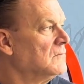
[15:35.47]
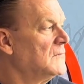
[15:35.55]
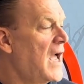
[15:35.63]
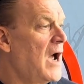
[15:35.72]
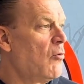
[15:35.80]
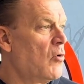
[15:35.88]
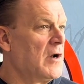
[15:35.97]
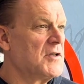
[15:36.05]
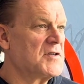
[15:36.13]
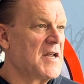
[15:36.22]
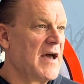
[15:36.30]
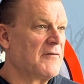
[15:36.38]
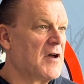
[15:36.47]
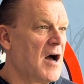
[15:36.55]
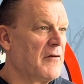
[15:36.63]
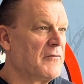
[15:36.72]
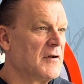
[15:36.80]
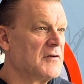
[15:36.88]
I want us to have
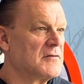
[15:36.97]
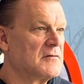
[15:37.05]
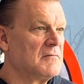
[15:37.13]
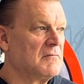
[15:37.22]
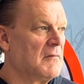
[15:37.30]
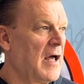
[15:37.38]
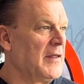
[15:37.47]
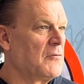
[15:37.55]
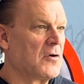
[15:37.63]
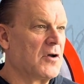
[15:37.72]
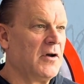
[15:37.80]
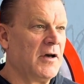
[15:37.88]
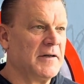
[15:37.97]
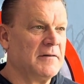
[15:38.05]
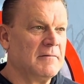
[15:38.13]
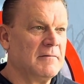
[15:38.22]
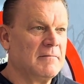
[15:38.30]
confidence. I think we're good.